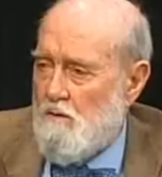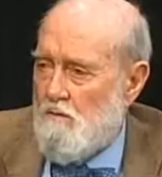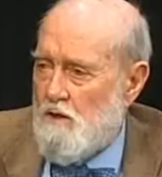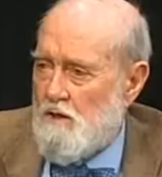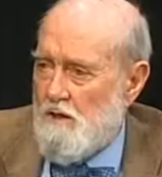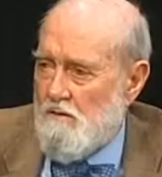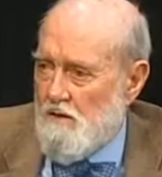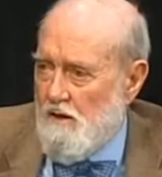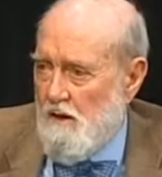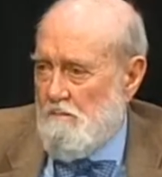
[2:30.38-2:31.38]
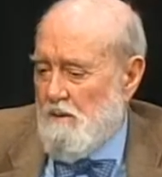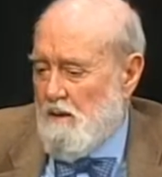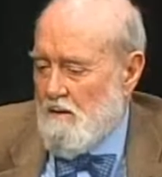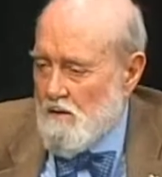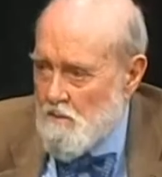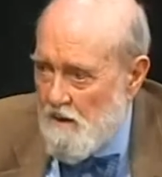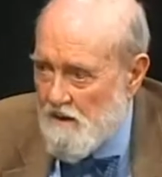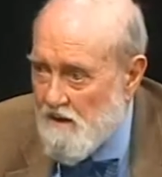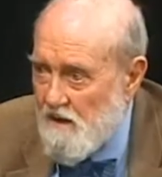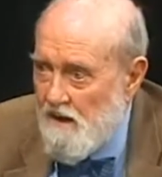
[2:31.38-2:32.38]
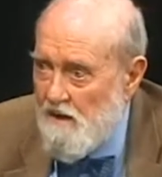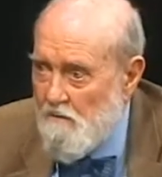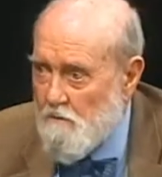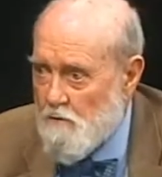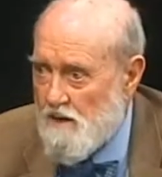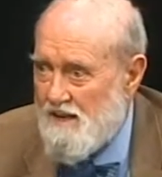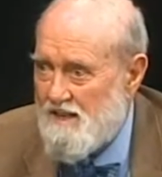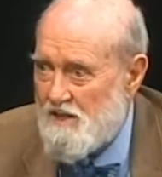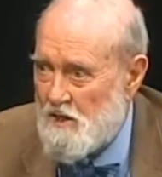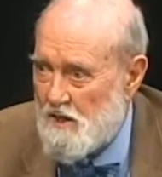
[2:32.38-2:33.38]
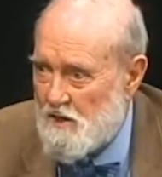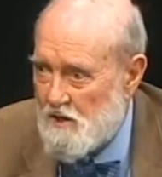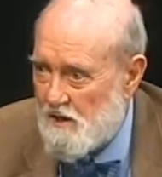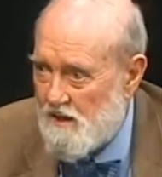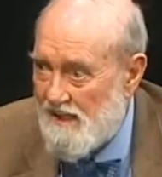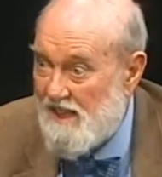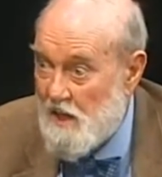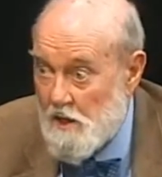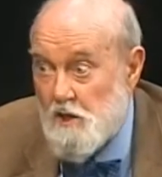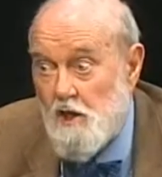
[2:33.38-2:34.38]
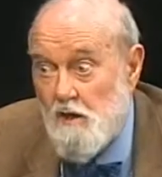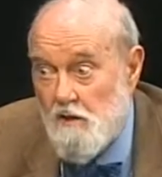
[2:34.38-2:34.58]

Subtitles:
you've just lifted up is what every citizen in this